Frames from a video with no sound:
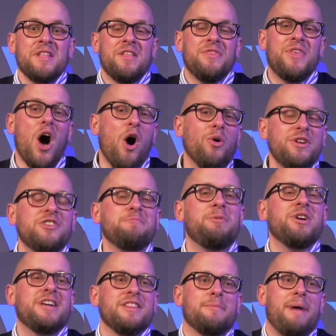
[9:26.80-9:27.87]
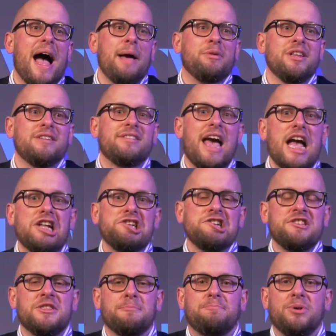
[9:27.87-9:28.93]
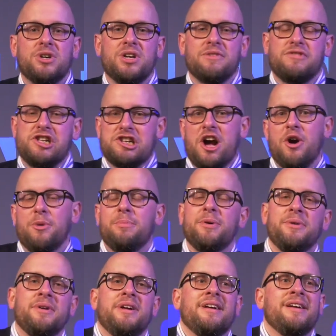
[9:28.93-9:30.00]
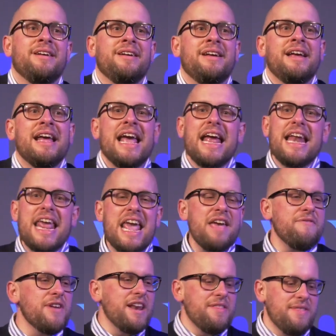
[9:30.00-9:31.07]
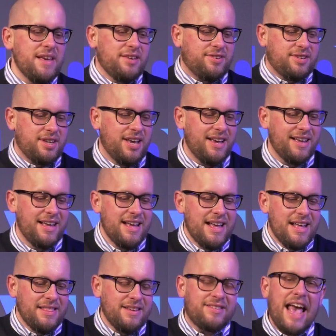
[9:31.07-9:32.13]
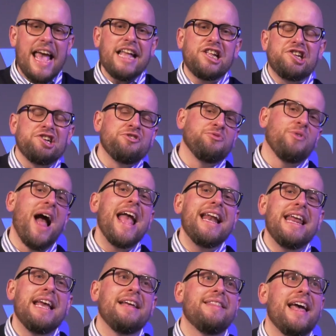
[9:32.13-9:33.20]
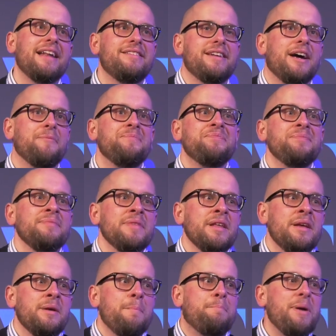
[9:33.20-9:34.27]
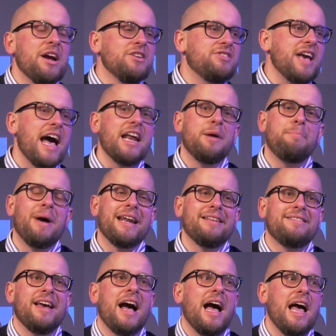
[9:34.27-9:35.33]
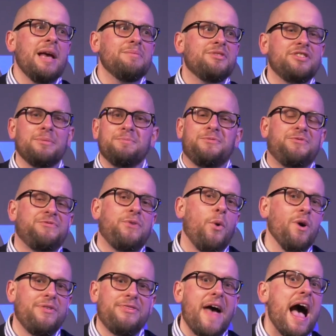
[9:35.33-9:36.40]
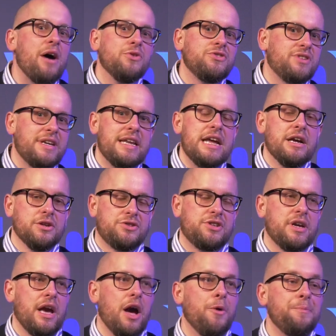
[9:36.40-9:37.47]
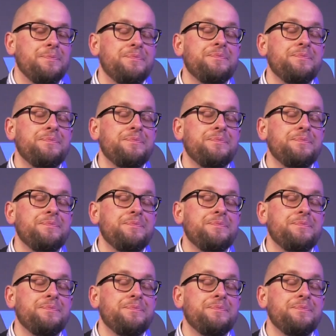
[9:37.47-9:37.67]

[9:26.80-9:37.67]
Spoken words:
The oldest book in the Bible is actually the book of Job. And even in this ancient writing that bears out about a time some 4,000 years ago,